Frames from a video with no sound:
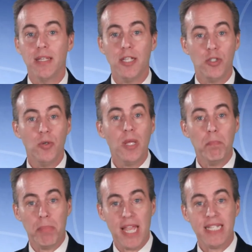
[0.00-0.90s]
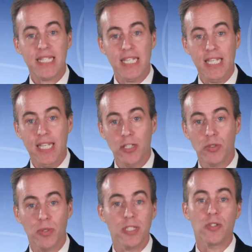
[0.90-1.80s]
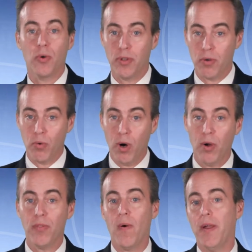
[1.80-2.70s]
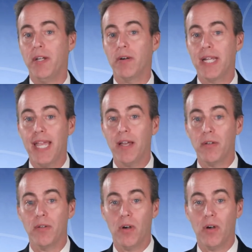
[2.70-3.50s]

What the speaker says: that you can base the interest or the growth on your account